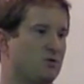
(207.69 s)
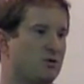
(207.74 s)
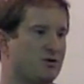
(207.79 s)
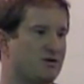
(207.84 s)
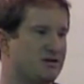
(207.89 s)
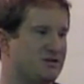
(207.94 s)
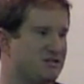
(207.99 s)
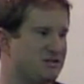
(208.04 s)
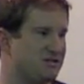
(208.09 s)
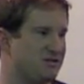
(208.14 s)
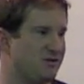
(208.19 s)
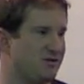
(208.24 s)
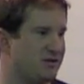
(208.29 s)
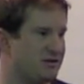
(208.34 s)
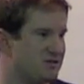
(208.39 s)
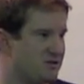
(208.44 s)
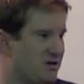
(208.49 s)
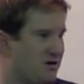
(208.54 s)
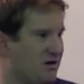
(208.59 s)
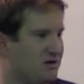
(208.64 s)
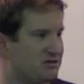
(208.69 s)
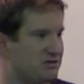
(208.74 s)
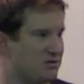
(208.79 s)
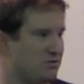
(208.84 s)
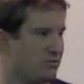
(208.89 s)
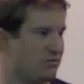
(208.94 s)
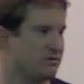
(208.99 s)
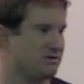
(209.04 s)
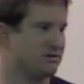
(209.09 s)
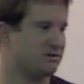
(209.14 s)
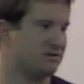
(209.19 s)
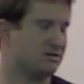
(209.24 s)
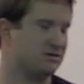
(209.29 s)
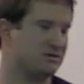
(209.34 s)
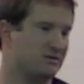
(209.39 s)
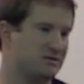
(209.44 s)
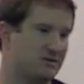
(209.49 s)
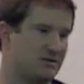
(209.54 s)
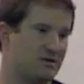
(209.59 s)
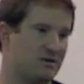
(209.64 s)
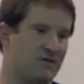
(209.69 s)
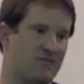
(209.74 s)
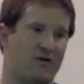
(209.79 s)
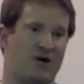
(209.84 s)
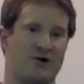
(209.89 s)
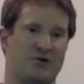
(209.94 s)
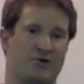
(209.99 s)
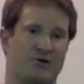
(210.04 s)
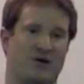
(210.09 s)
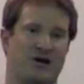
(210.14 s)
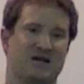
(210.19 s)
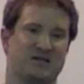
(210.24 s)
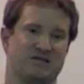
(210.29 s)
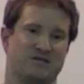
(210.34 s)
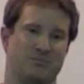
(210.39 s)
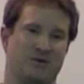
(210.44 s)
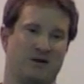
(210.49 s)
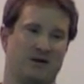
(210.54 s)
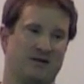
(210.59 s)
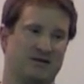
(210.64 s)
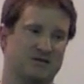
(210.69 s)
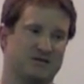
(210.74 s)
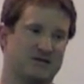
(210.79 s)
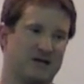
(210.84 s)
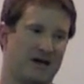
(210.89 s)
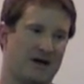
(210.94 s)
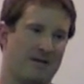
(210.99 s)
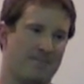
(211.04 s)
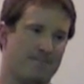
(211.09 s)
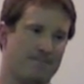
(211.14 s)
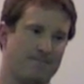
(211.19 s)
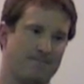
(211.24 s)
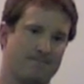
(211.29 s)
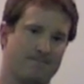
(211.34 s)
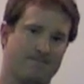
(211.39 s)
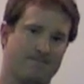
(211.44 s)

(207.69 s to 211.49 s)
What are these serious consequences of underestimating this gap?